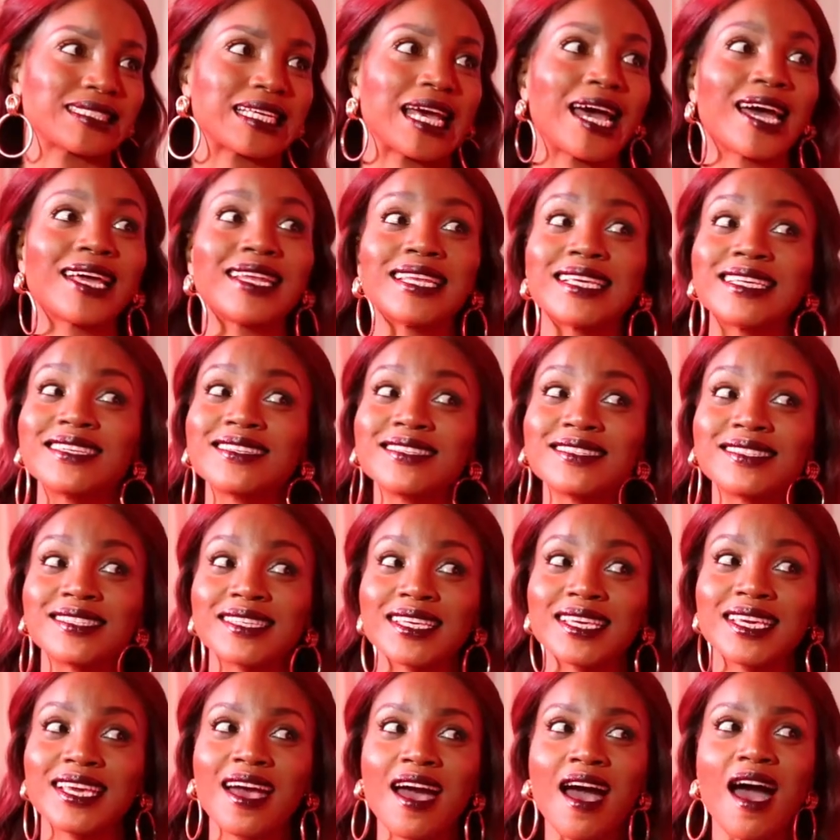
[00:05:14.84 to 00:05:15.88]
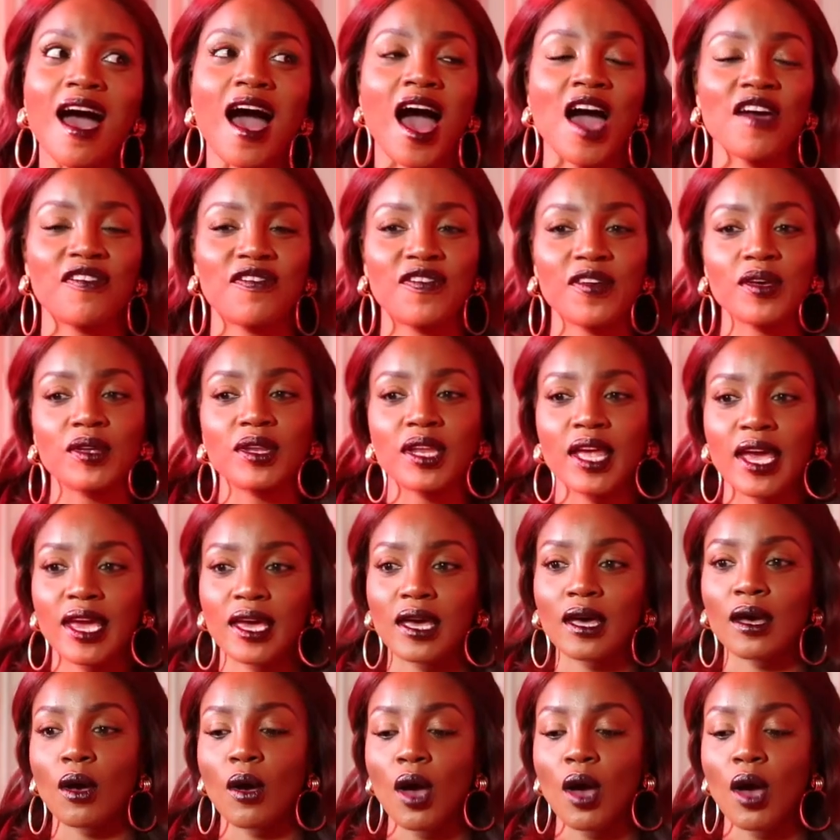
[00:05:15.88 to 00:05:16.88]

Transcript: kind of easy. I feel like